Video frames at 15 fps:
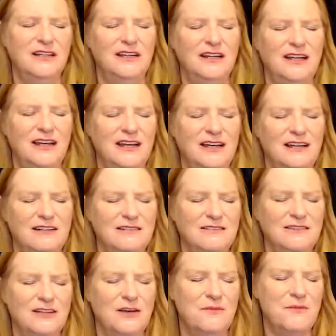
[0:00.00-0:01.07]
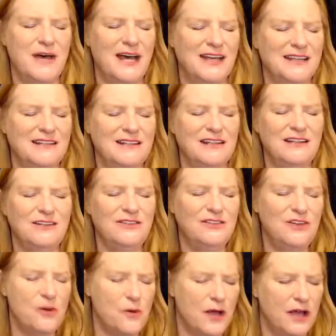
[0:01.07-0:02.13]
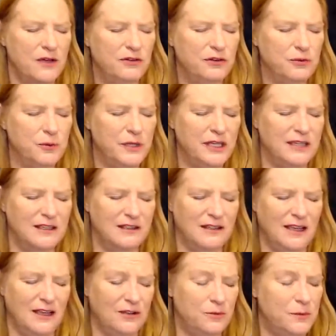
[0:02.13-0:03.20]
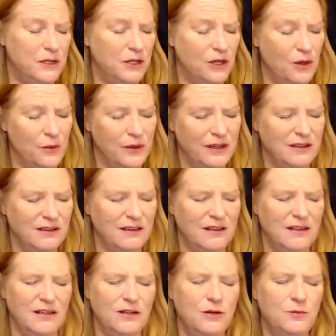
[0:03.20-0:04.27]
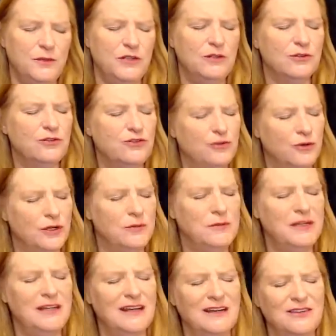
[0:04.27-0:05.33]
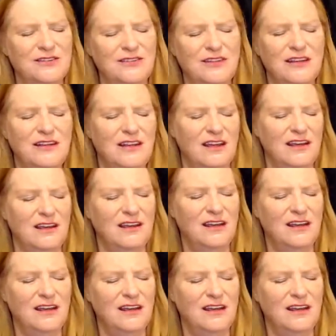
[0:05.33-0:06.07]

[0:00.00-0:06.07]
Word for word: uh, come back and let us know how your week has been going. And I hope that you'll join me next Sunday.